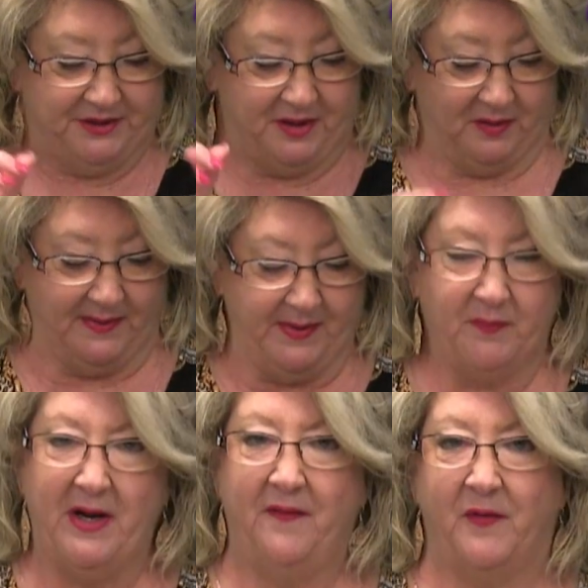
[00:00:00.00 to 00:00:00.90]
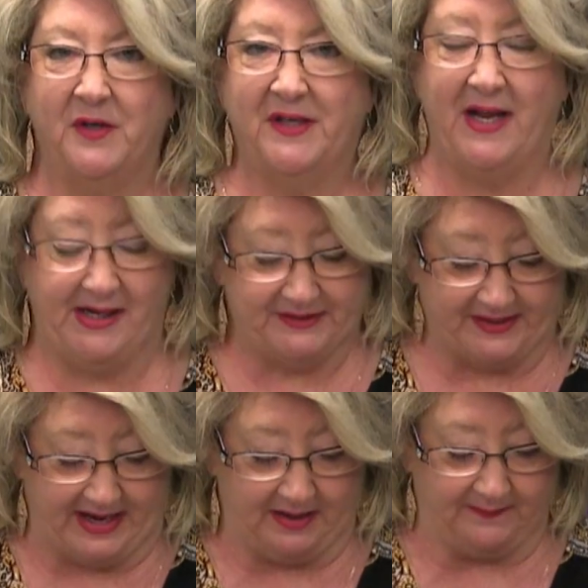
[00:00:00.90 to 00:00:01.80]
So let me read 1
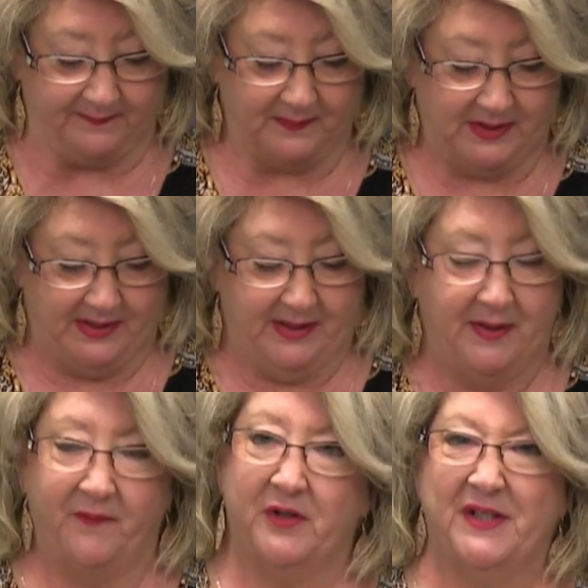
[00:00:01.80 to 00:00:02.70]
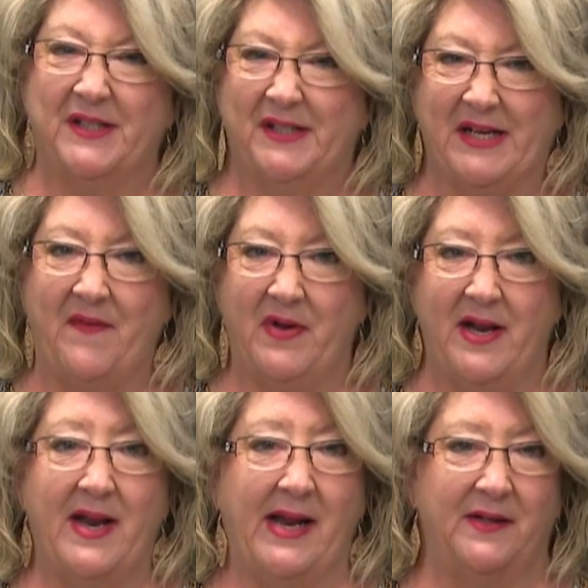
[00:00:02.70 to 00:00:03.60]
Kings now verses
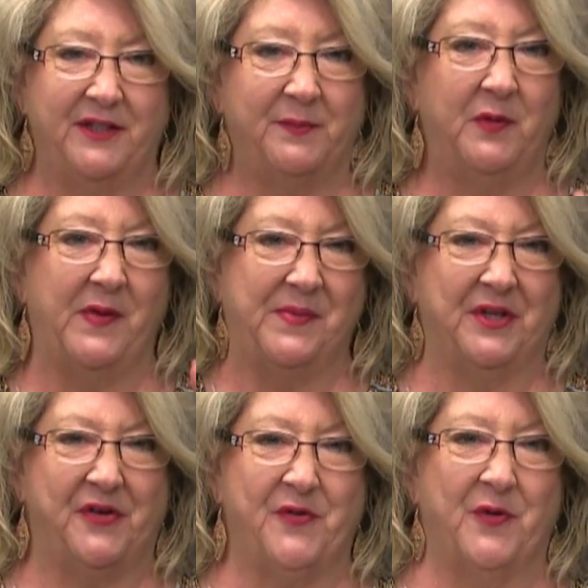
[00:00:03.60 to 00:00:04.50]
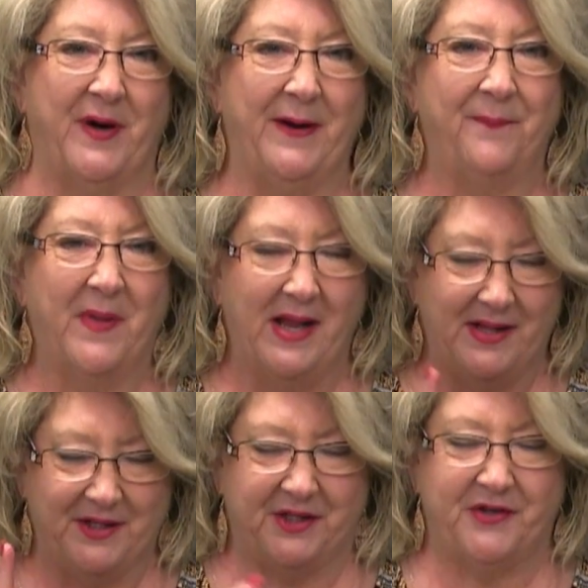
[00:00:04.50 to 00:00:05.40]
7 and 8. Let's move up the story.
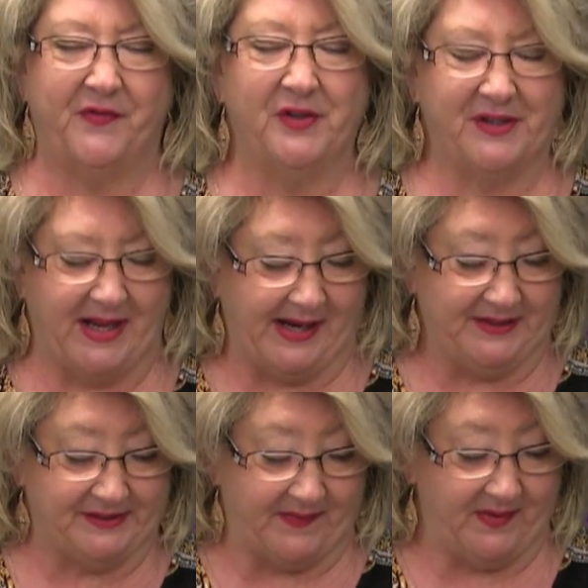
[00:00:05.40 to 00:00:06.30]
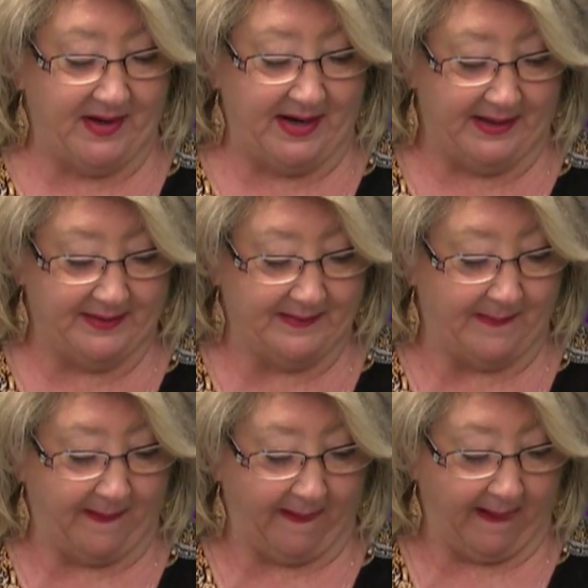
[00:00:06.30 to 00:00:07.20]
This is 1 Kings 7 and 8.
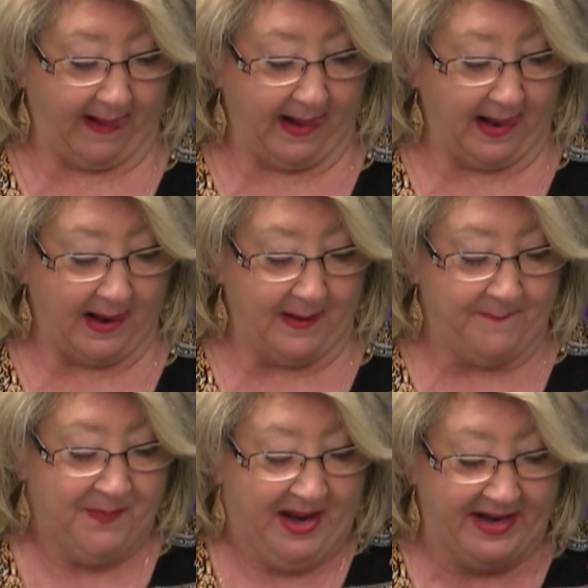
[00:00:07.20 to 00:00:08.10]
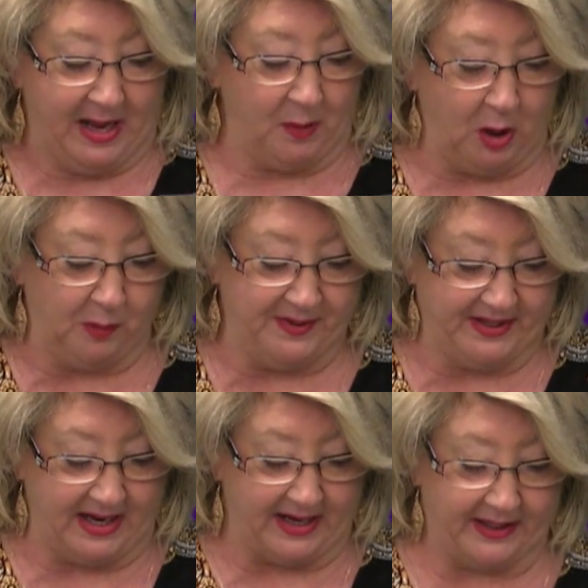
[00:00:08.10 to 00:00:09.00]
Now,
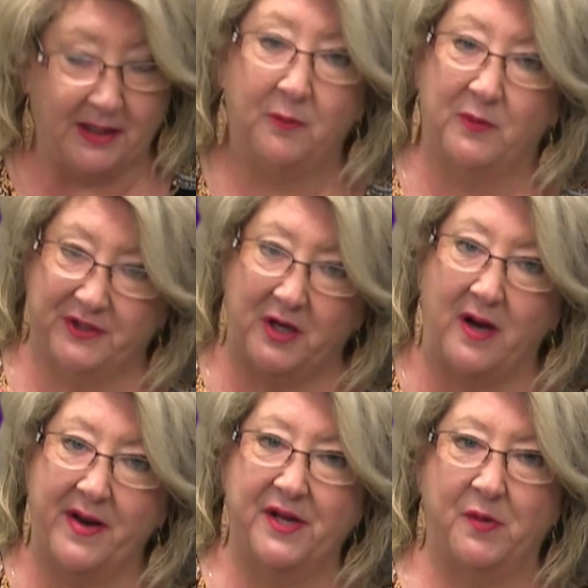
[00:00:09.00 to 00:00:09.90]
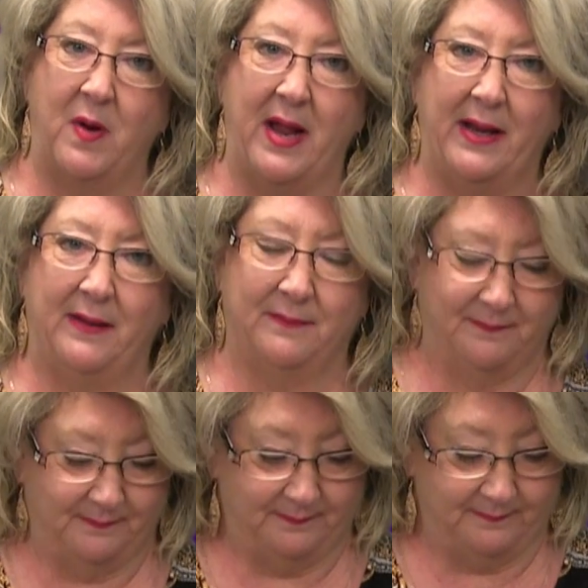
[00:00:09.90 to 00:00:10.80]
Obadiah was on his way
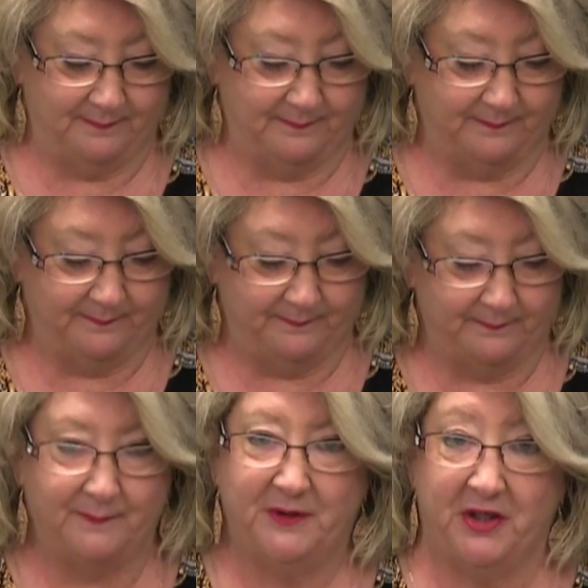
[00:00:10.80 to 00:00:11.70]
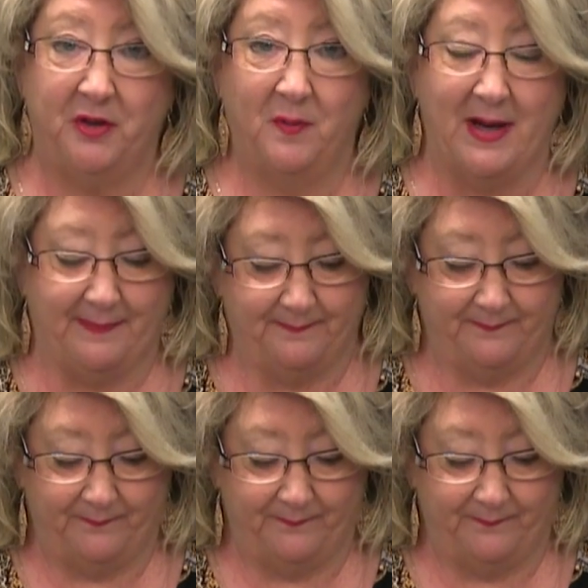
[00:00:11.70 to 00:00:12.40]
to do what?